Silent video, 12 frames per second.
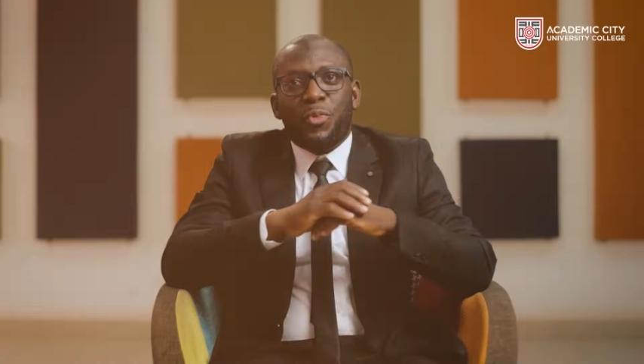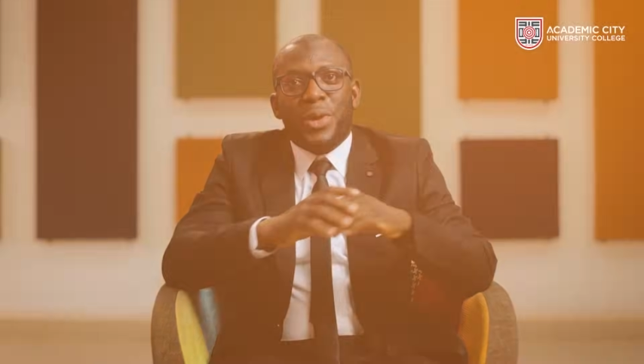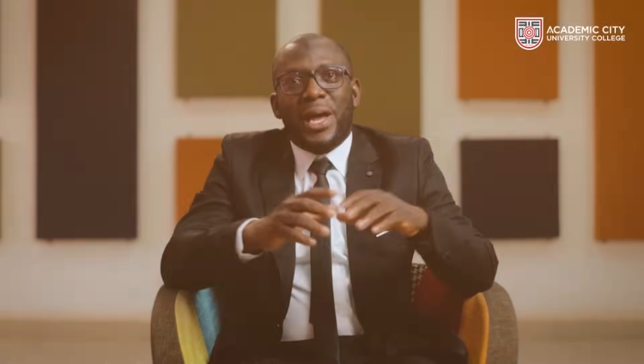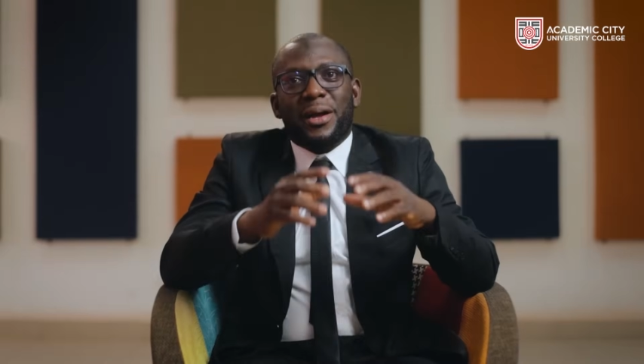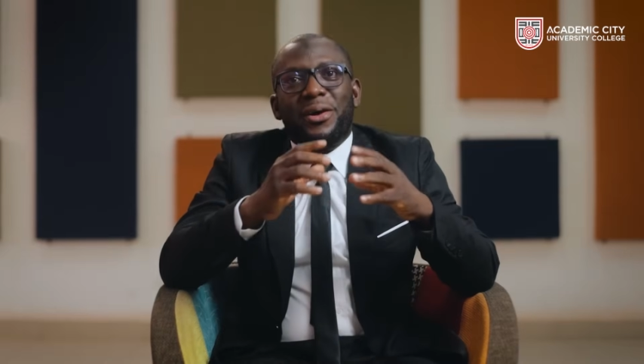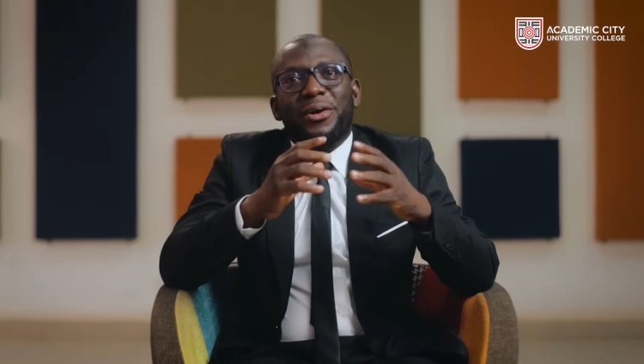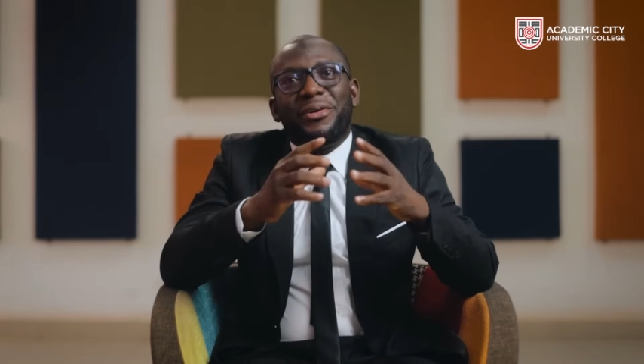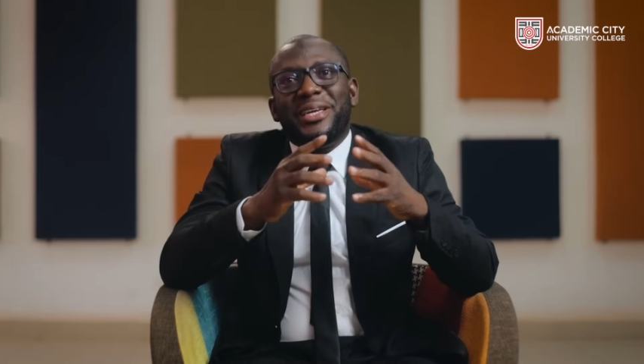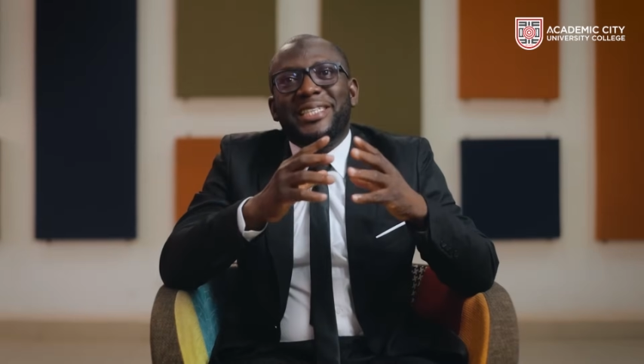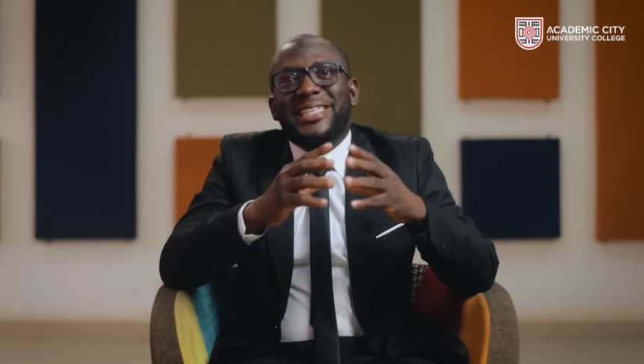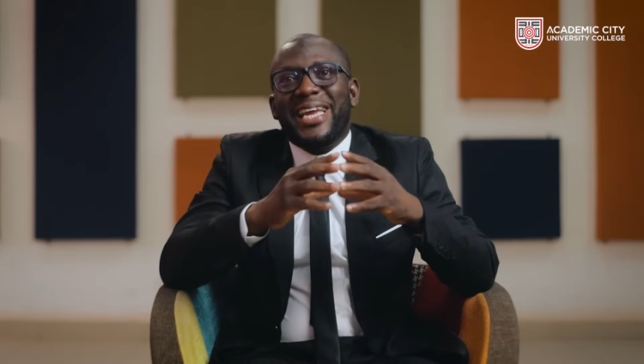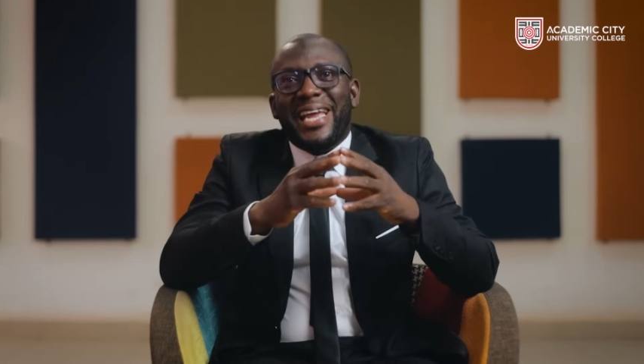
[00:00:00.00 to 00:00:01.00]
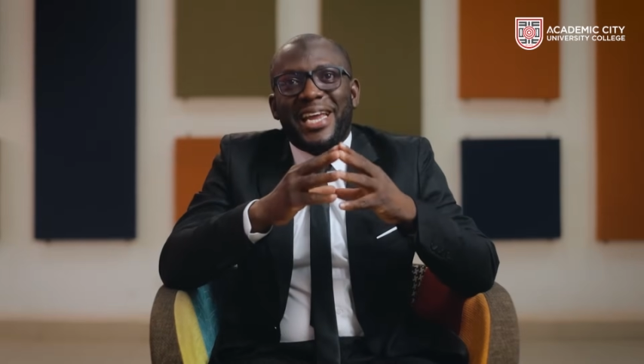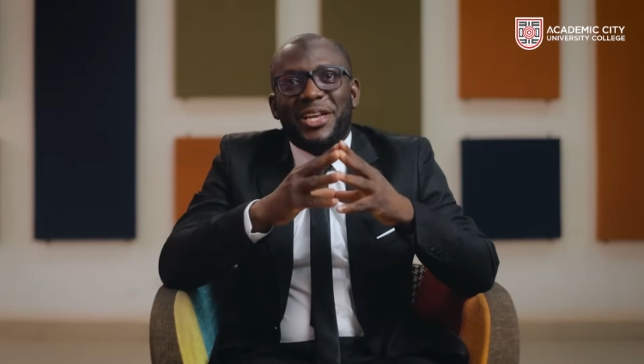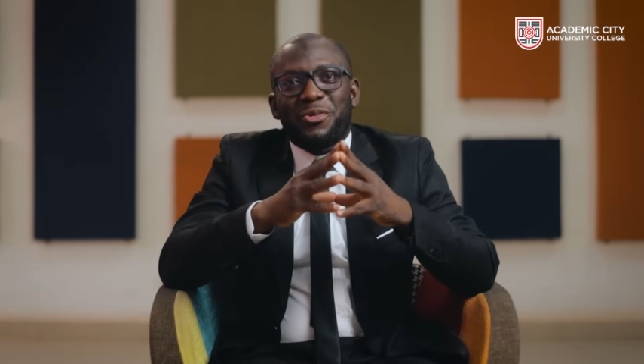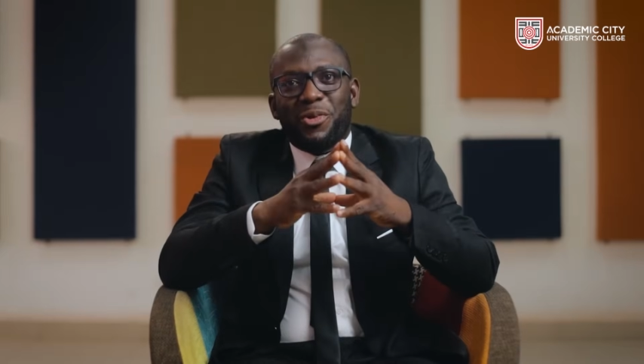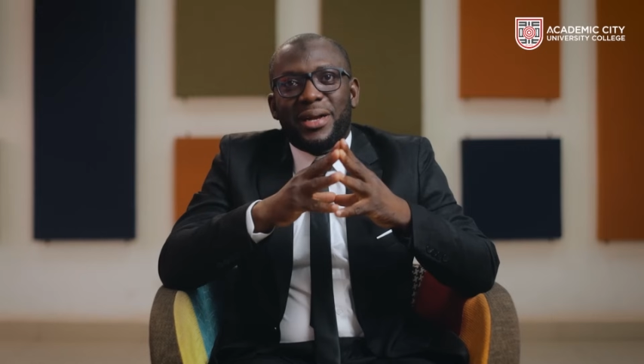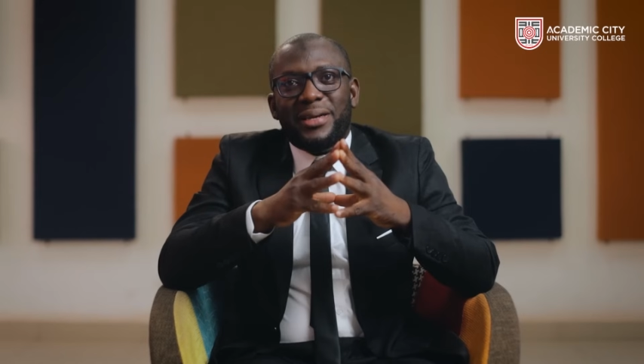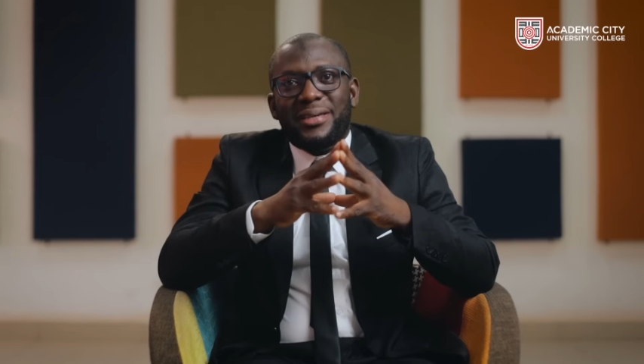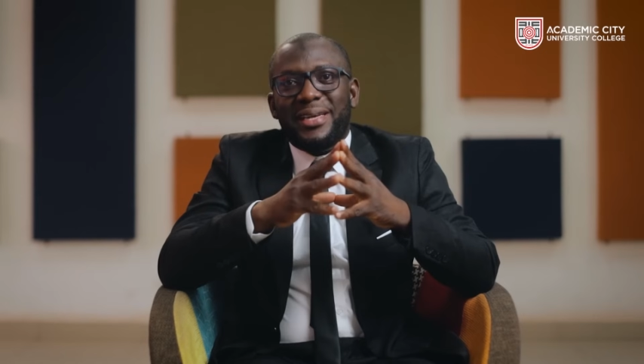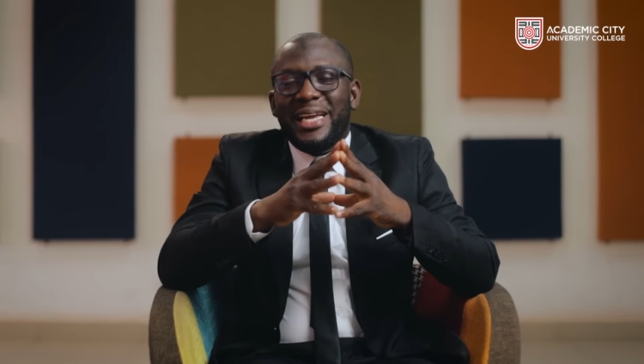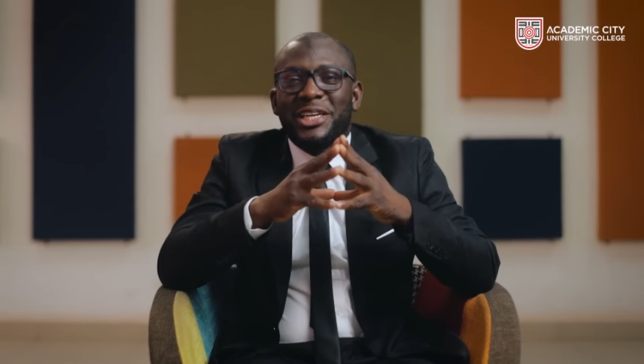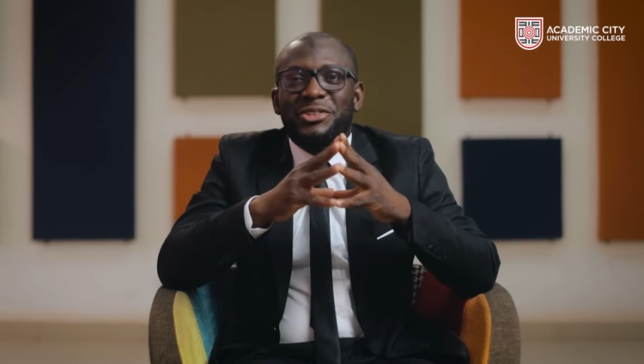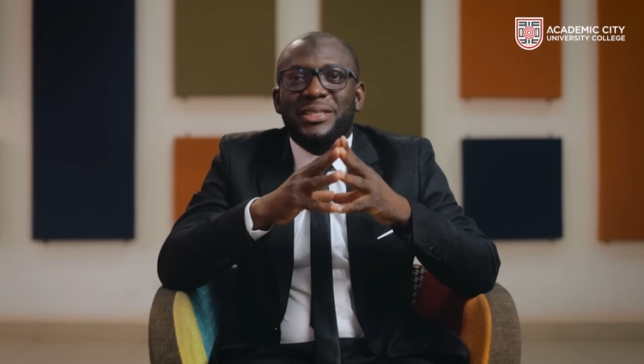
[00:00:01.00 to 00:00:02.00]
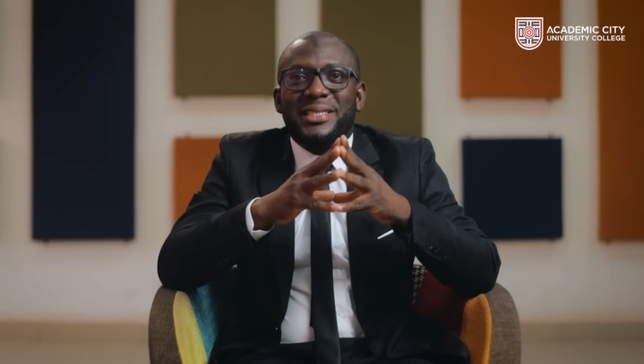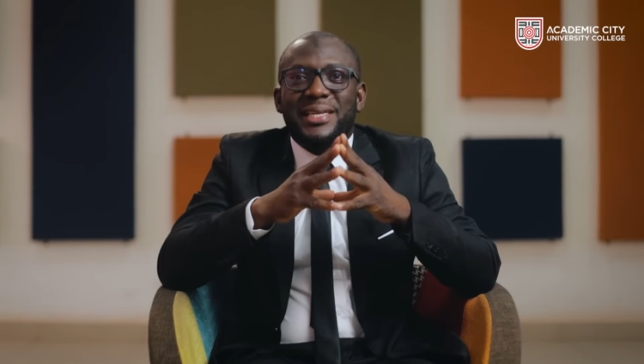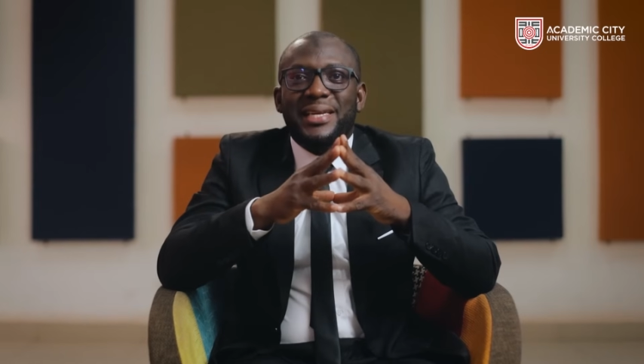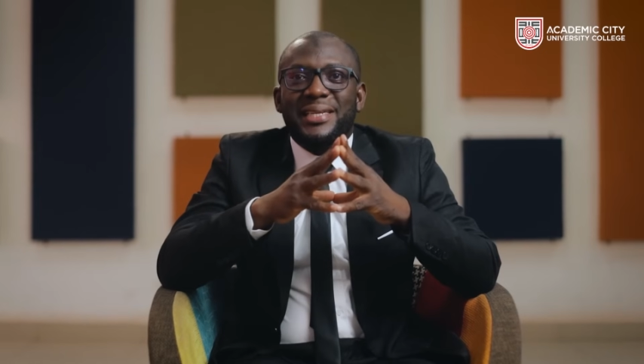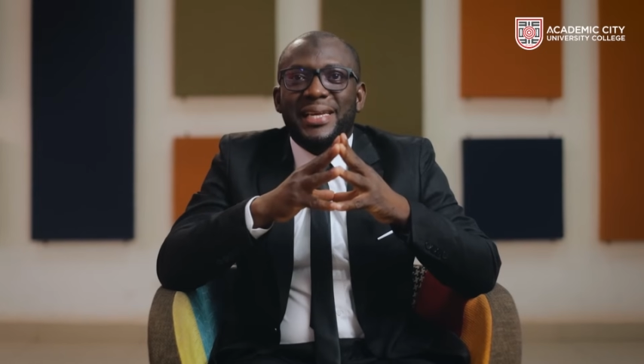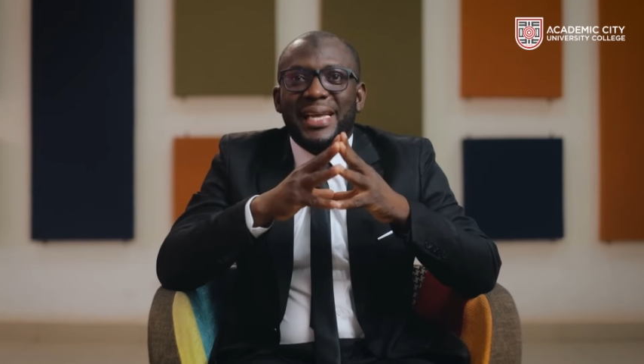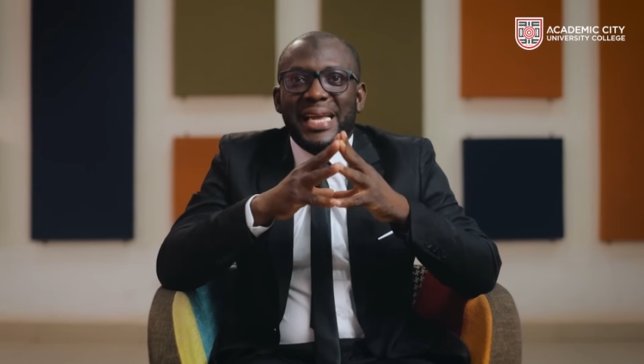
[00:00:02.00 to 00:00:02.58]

We encourage anyone interested